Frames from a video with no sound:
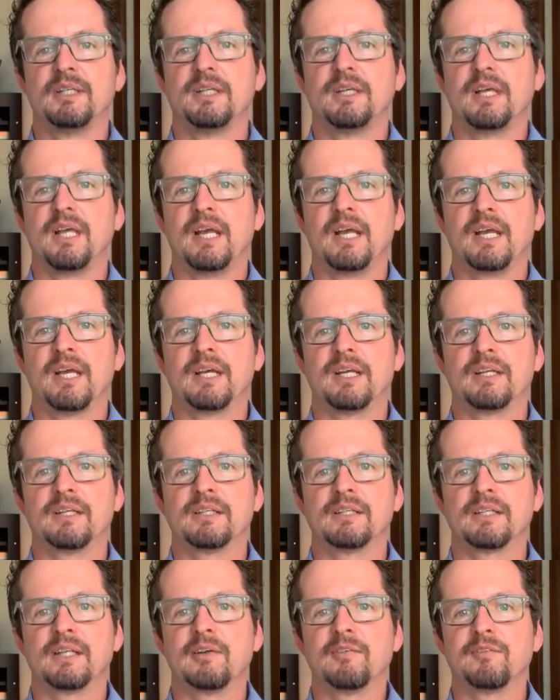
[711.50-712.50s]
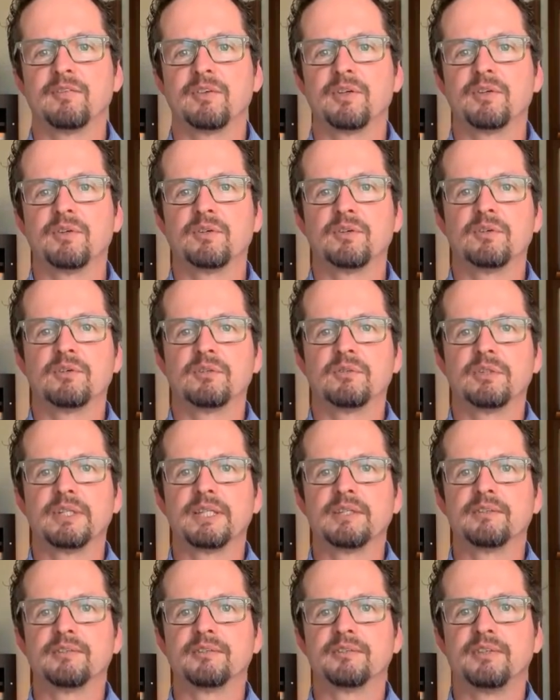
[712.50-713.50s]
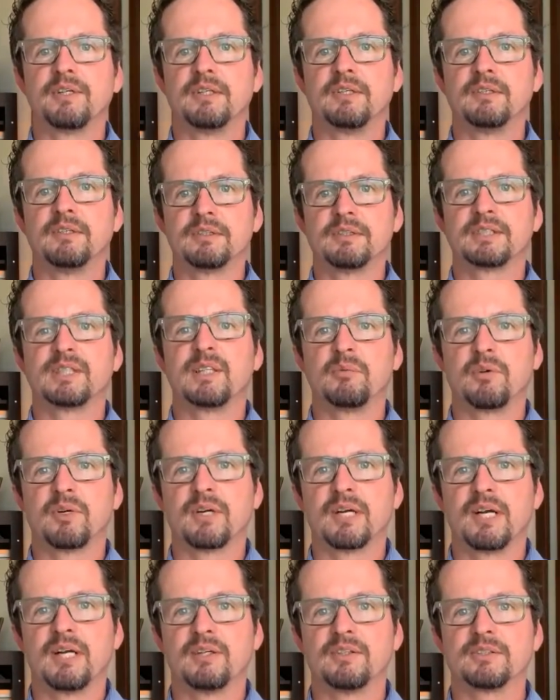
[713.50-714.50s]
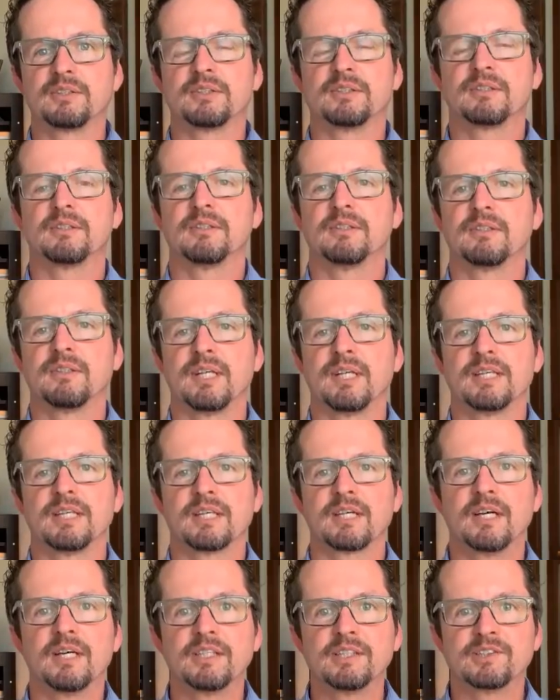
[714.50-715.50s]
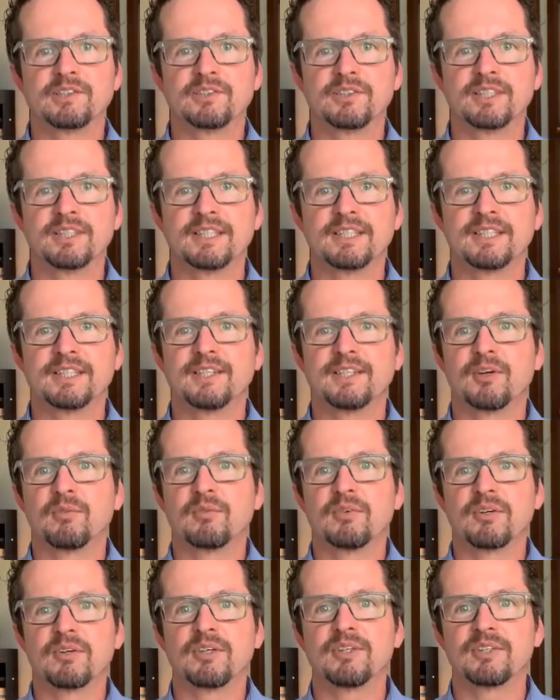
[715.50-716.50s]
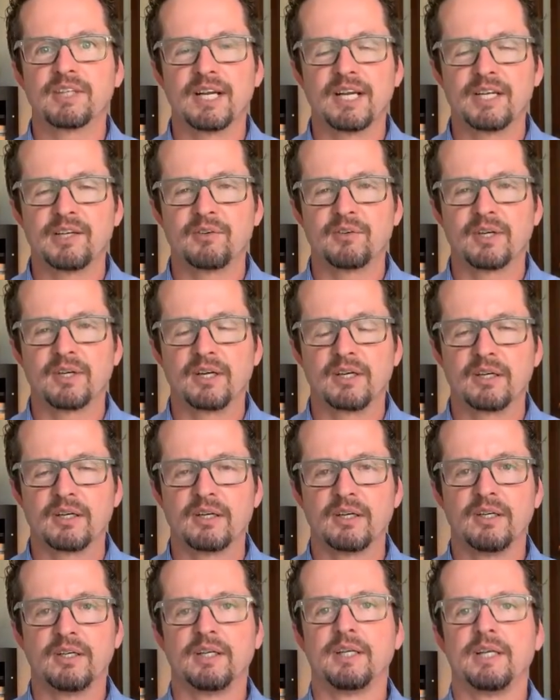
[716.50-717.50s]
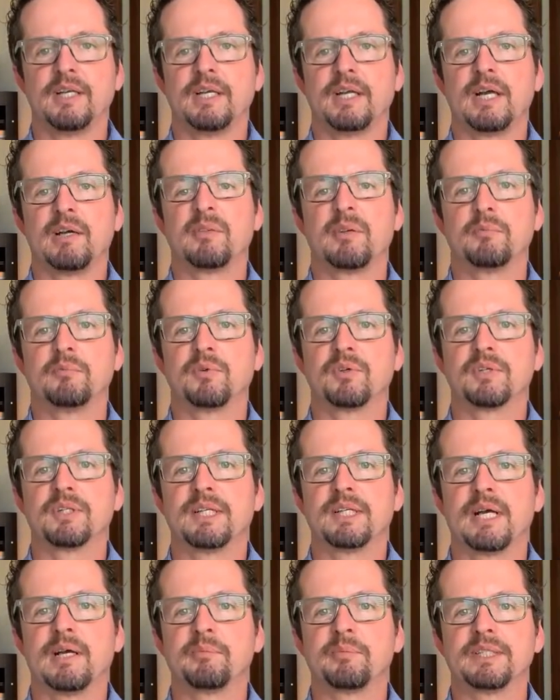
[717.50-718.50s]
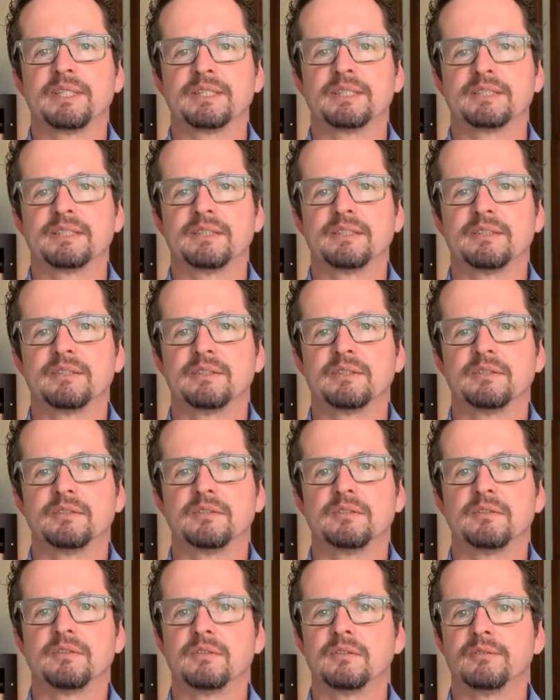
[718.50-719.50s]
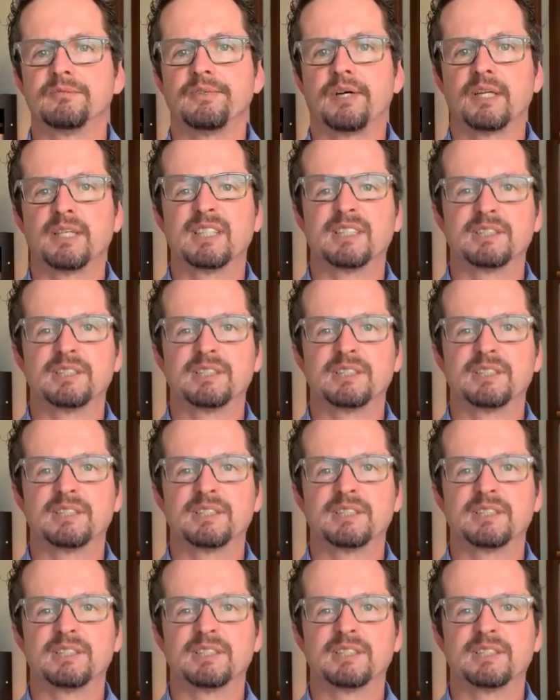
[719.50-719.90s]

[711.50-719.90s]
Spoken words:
And if you live somewhere else in the country or world or anywhere, I'd be more than happy to see you on a